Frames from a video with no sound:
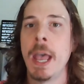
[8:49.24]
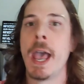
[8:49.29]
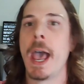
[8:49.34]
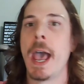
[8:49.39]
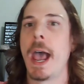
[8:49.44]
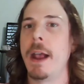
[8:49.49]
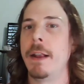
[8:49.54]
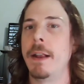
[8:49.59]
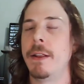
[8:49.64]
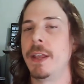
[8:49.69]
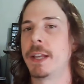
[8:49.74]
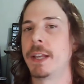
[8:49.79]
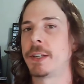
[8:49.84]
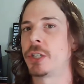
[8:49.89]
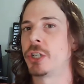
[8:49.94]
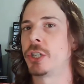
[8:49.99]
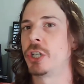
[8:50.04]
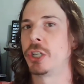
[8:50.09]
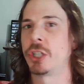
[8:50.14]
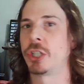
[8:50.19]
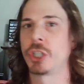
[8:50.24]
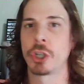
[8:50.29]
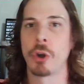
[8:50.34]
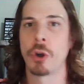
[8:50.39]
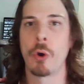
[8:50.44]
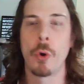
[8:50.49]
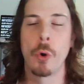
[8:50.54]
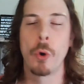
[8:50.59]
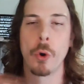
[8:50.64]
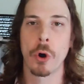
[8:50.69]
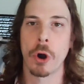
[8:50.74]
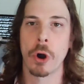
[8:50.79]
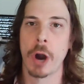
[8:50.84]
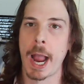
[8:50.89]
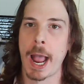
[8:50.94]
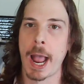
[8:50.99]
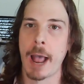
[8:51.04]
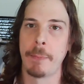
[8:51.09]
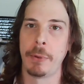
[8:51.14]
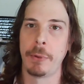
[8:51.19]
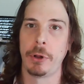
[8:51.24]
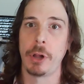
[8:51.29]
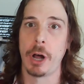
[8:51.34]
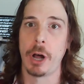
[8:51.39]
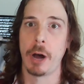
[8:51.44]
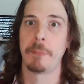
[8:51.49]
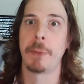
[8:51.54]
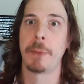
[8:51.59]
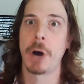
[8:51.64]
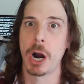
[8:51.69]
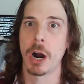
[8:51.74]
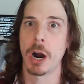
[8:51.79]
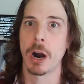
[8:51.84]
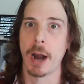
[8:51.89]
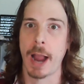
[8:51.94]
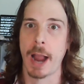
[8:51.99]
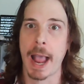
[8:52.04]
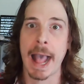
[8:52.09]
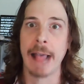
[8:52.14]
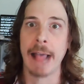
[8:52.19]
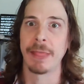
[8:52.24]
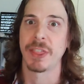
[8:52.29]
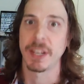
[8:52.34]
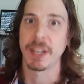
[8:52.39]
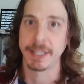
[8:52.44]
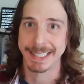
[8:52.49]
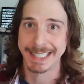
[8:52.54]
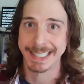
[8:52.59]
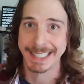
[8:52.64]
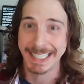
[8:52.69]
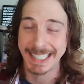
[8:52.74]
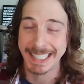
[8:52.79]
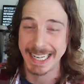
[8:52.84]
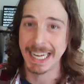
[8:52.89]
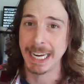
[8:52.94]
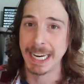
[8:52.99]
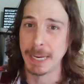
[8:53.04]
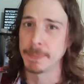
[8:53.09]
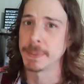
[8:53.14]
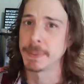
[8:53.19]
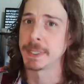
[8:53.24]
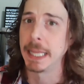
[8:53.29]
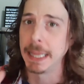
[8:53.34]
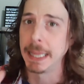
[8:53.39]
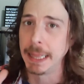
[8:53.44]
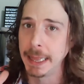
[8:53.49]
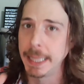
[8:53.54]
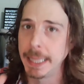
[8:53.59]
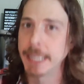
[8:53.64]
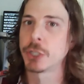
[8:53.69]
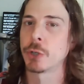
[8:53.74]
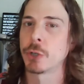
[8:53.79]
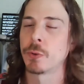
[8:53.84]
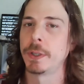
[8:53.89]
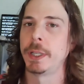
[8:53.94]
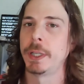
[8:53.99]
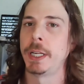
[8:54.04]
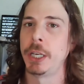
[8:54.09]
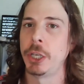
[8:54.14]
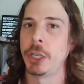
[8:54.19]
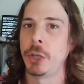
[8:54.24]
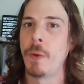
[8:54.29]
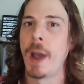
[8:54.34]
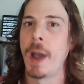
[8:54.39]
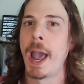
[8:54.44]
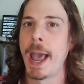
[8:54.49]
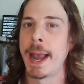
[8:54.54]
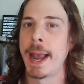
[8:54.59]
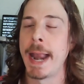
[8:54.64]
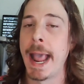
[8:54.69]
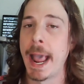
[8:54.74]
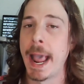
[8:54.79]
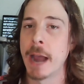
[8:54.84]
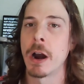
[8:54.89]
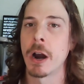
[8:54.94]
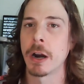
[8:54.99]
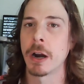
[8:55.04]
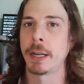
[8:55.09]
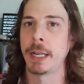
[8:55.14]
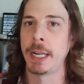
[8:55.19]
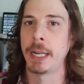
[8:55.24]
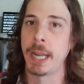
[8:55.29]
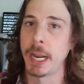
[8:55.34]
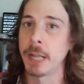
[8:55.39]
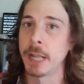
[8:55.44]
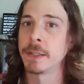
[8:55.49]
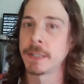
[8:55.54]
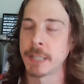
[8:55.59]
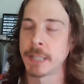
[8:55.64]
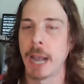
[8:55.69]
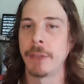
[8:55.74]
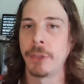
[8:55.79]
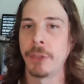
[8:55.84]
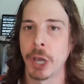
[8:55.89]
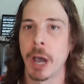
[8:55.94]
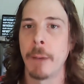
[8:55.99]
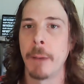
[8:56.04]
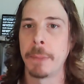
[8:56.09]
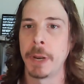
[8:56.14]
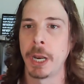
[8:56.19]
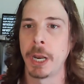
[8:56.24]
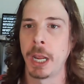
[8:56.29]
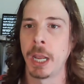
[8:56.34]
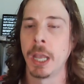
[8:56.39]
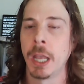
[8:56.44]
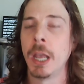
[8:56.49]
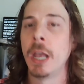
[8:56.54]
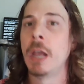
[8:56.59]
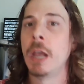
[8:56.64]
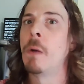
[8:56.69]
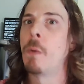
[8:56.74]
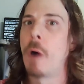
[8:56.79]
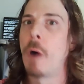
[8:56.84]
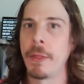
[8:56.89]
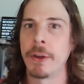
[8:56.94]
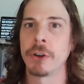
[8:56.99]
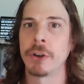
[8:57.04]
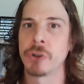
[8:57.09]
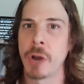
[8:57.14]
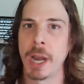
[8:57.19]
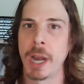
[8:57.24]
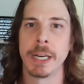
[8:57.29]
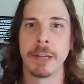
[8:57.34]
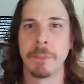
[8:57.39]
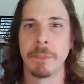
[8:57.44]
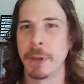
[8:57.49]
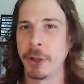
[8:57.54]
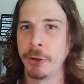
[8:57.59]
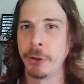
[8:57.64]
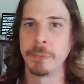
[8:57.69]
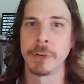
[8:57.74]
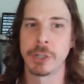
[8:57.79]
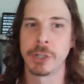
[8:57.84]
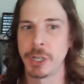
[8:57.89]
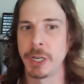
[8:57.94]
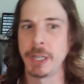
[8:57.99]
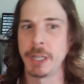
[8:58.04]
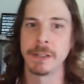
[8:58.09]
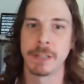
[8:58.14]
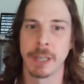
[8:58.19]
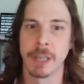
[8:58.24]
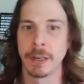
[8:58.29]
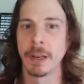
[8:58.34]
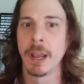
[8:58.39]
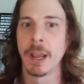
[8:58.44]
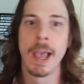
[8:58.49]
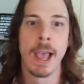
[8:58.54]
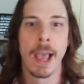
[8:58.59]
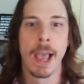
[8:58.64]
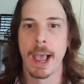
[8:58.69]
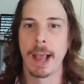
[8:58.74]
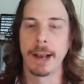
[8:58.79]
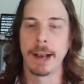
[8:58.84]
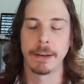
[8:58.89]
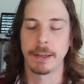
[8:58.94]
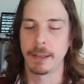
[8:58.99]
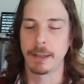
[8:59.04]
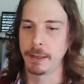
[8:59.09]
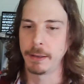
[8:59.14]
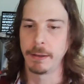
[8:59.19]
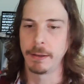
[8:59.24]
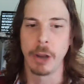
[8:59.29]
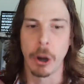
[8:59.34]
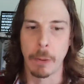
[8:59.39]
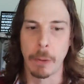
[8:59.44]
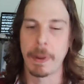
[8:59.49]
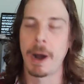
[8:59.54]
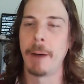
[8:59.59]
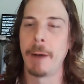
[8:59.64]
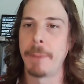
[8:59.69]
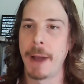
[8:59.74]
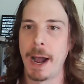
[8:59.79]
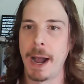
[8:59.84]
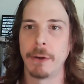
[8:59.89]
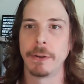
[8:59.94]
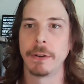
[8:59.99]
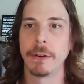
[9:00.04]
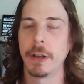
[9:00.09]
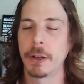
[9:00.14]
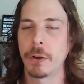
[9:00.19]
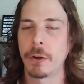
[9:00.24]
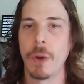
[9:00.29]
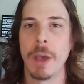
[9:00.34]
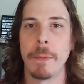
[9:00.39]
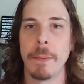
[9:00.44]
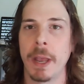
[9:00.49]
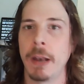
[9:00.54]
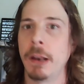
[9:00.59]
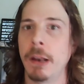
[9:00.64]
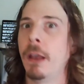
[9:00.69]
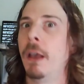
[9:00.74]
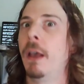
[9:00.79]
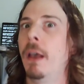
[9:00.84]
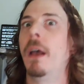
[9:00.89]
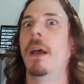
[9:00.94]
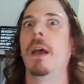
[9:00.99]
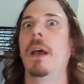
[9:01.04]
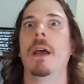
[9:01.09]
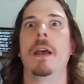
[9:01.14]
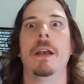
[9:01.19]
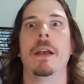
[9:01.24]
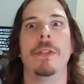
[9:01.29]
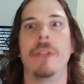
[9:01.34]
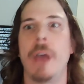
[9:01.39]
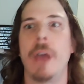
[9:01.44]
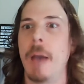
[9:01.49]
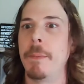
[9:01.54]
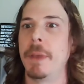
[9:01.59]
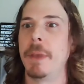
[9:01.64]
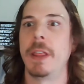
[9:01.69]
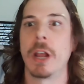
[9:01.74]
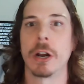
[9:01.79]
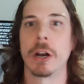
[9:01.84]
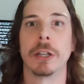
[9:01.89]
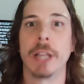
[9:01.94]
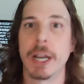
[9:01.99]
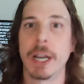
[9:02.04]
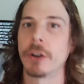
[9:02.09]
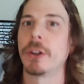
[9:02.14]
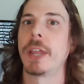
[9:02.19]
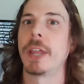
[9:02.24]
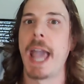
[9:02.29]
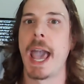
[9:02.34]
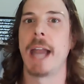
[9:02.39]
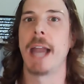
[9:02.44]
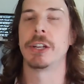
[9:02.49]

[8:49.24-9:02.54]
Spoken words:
and this just tore Apple apart at the seams. Literally, you had anarchy inside the company while they're trying to build machines and pump out equipment. I mean, they're literally at